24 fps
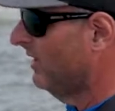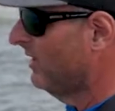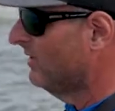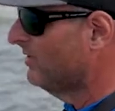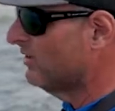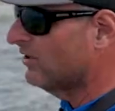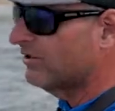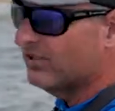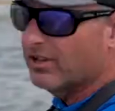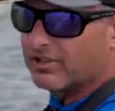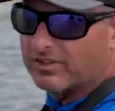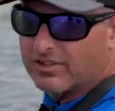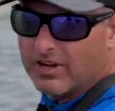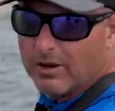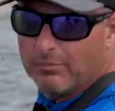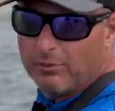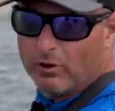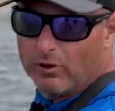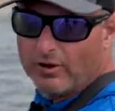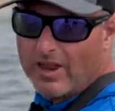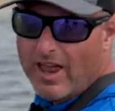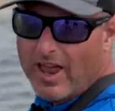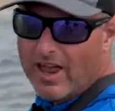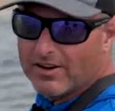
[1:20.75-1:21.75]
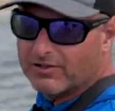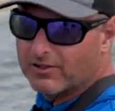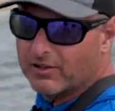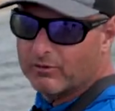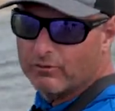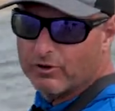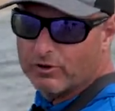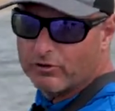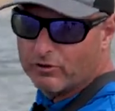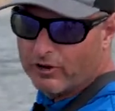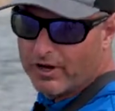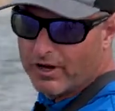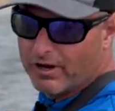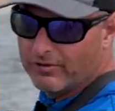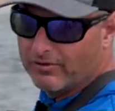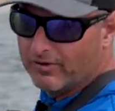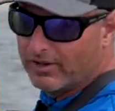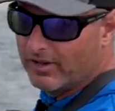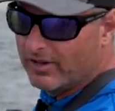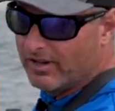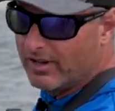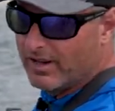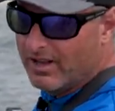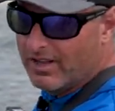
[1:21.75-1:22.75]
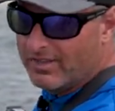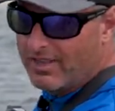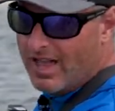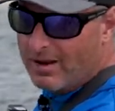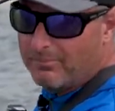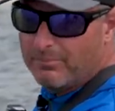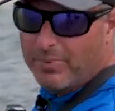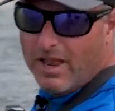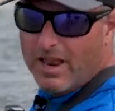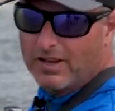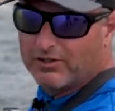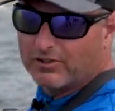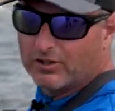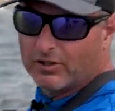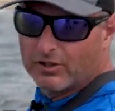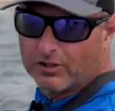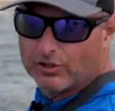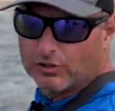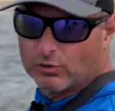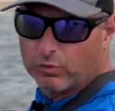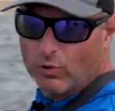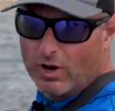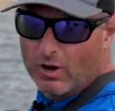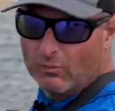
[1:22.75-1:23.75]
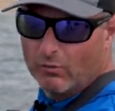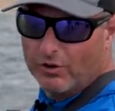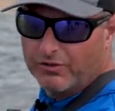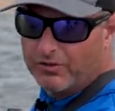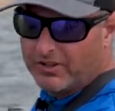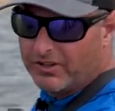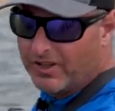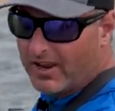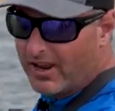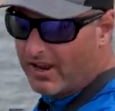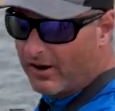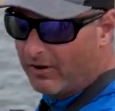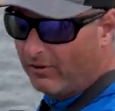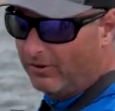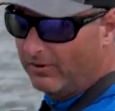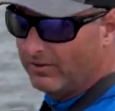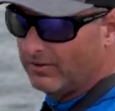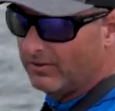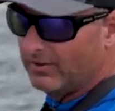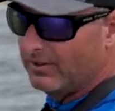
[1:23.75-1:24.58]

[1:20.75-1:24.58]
Just a simple cast and retrieve. That bait's gonna swim with the tail,